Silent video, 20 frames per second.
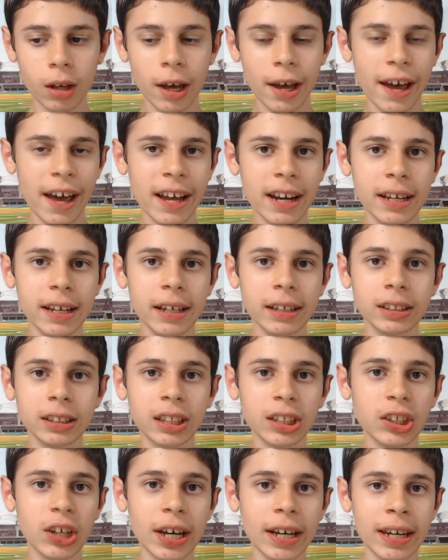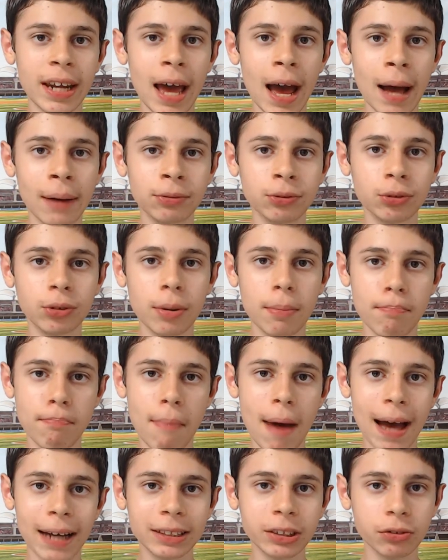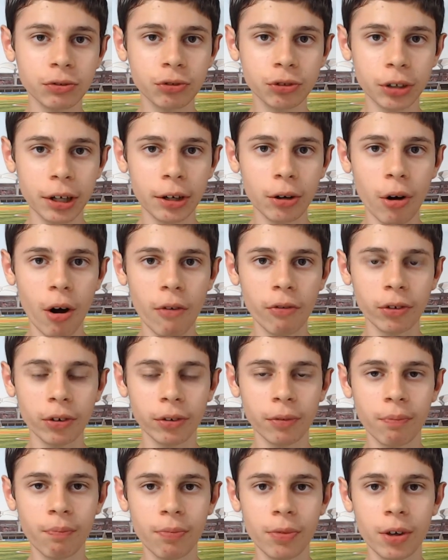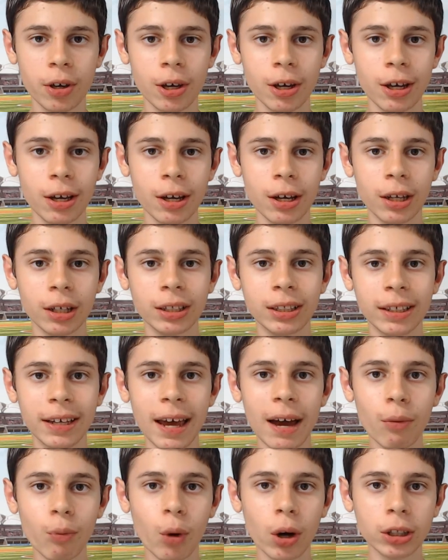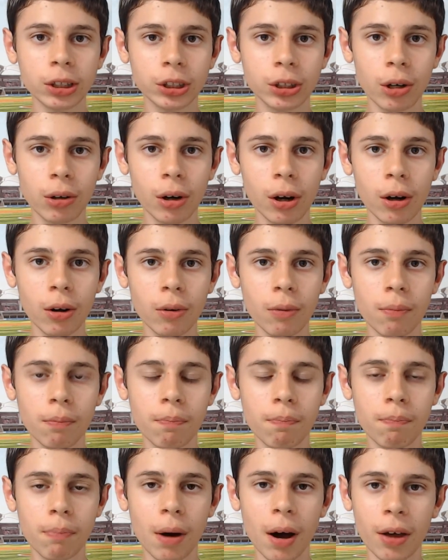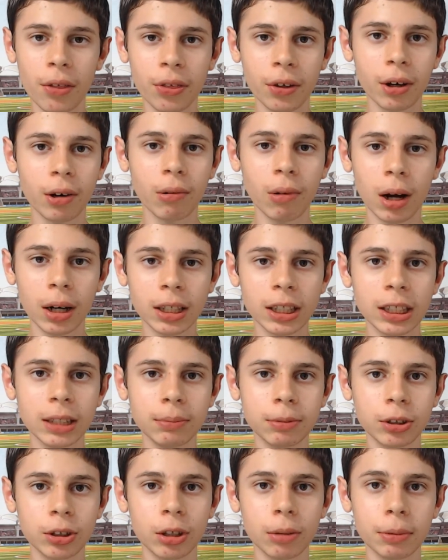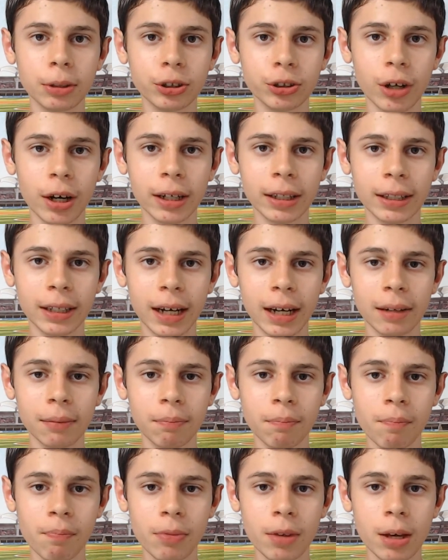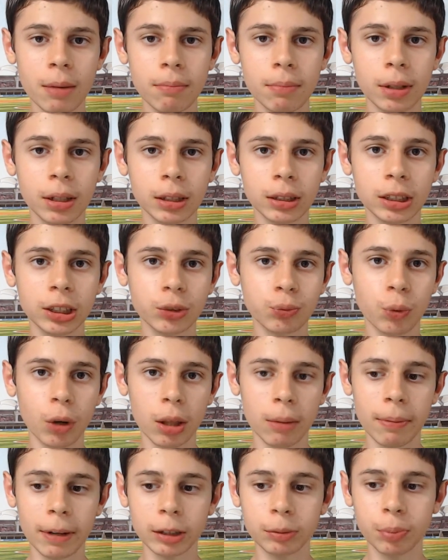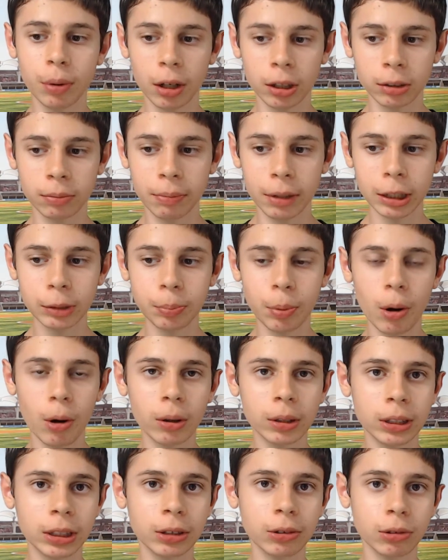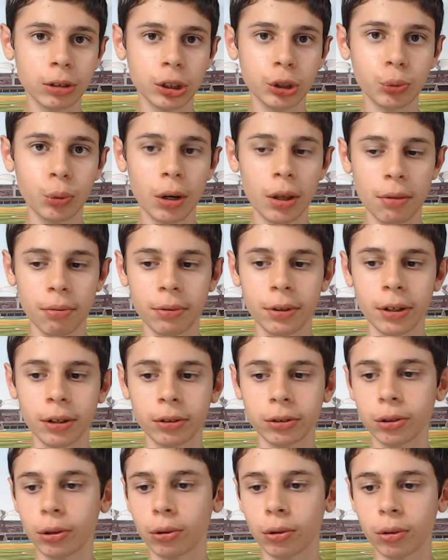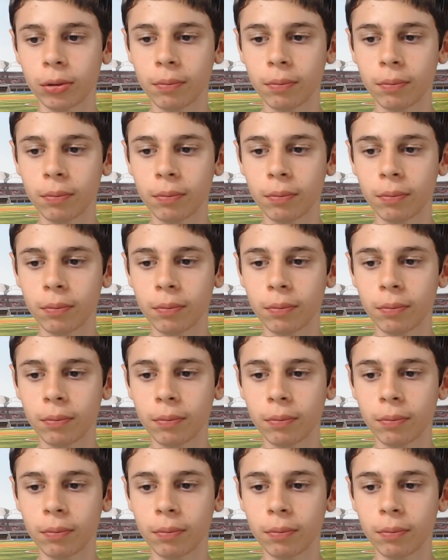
And it's going to take an absolutely massive trade offer to get Juan Soto, but I think a lot of teams are going to be trying to get him because he's one of the best players in baseball and still only 23 years old.